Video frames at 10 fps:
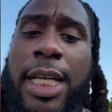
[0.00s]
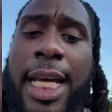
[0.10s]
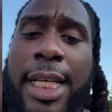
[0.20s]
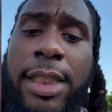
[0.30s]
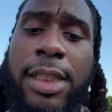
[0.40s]

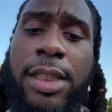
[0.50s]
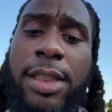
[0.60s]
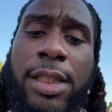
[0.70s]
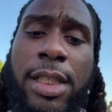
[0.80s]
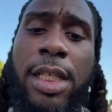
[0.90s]
Yes.
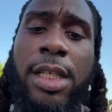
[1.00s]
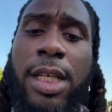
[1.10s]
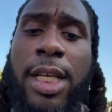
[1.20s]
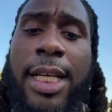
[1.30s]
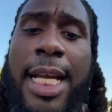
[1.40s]

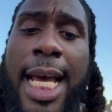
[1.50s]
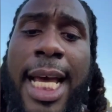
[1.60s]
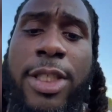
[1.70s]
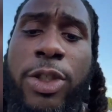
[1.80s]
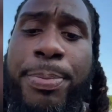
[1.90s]
And
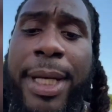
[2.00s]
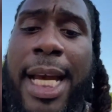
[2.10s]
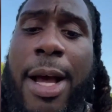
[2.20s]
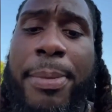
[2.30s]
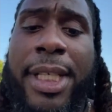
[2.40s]
I had to
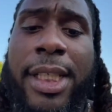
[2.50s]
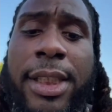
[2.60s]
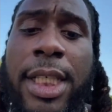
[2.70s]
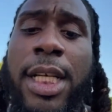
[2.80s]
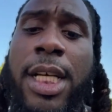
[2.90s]
spit it out
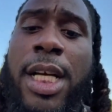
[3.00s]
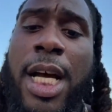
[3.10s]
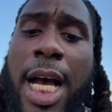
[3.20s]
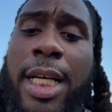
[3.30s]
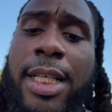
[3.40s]
because
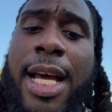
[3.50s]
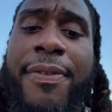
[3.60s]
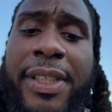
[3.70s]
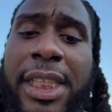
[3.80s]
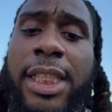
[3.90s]
I could
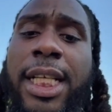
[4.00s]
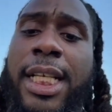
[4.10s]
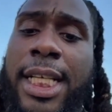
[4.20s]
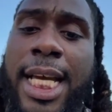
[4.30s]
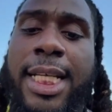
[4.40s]
not
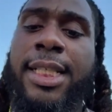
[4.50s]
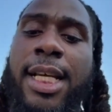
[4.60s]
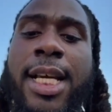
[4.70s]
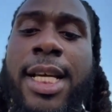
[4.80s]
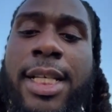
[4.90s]
physically eat it.
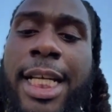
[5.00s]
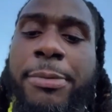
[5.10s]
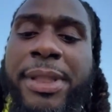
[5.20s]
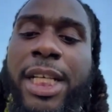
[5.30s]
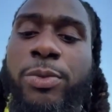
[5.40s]
Yes.
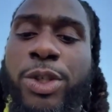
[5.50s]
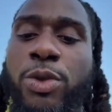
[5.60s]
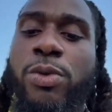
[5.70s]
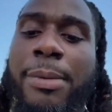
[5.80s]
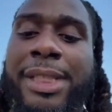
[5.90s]
That's because
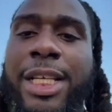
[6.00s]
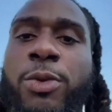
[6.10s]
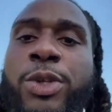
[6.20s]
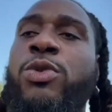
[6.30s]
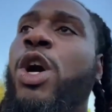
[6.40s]
when you, I'm
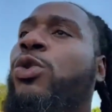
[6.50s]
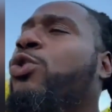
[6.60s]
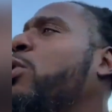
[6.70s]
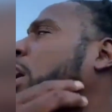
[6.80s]
telling you, when you go